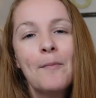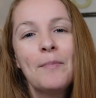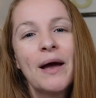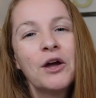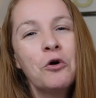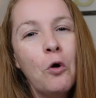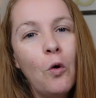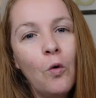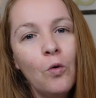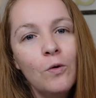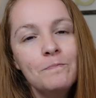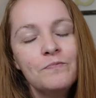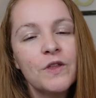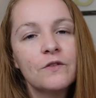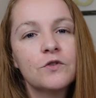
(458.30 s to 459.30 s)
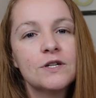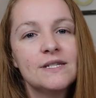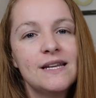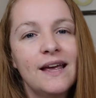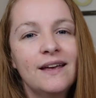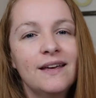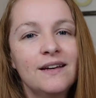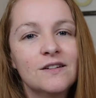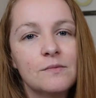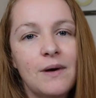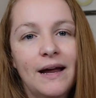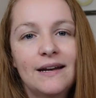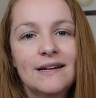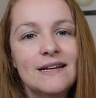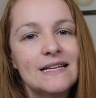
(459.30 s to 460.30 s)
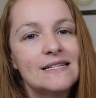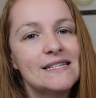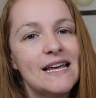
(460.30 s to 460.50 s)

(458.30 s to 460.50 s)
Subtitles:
My goal for staying kingdom-minded is